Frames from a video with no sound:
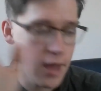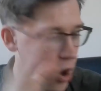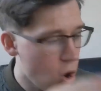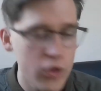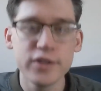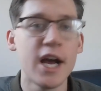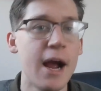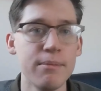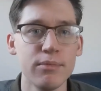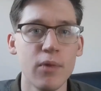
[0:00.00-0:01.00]
All the
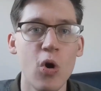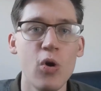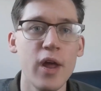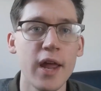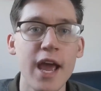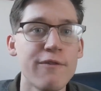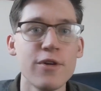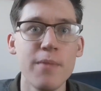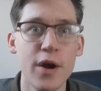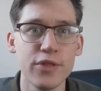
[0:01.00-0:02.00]
time, like every
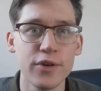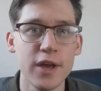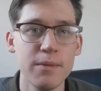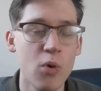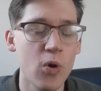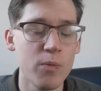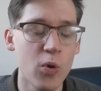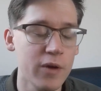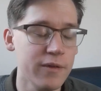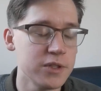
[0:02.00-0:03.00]
month, they're getting more and more
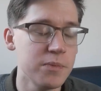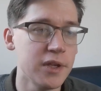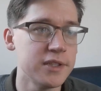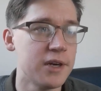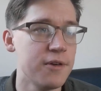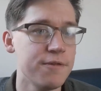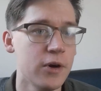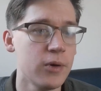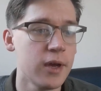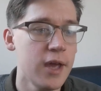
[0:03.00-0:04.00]
of us military
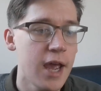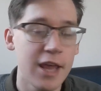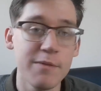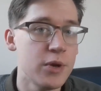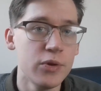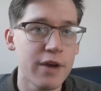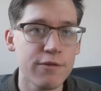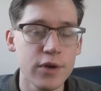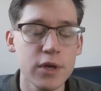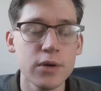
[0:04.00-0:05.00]
folk, and they've been doing that for
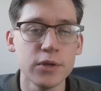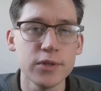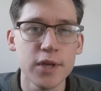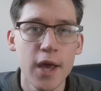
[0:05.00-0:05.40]
years